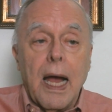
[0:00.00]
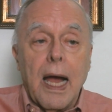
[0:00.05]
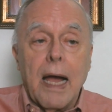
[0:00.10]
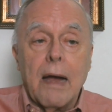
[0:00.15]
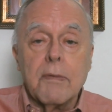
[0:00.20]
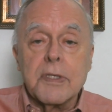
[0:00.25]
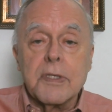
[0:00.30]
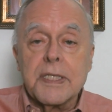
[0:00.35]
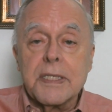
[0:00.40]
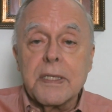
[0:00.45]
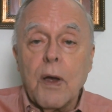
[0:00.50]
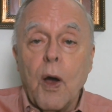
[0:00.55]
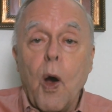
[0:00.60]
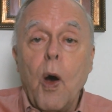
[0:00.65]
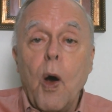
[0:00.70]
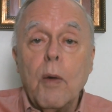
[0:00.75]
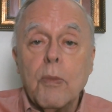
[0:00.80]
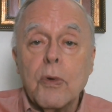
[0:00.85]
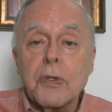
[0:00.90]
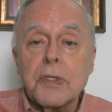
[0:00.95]
I was
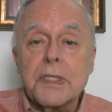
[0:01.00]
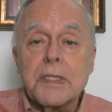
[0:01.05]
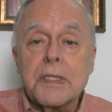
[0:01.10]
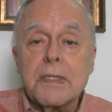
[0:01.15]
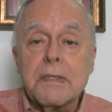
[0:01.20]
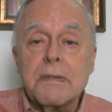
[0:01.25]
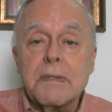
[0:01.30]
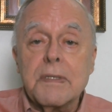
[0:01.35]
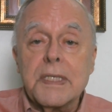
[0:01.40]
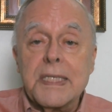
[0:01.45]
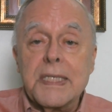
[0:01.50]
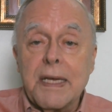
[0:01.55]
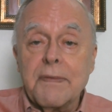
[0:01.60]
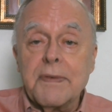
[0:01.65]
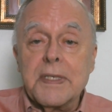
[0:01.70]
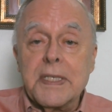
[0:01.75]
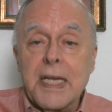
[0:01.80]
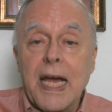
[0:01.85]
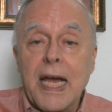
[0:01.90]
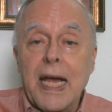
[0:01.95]
almost
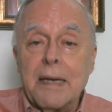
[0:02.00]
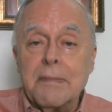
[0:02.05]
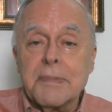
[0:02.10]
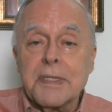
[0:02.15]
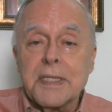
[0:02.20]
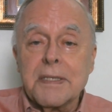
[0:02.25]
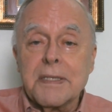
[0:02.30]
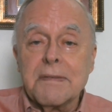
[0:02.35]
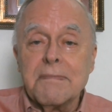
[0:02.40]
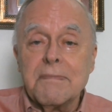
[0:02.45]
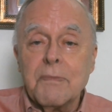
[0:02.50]
7 times,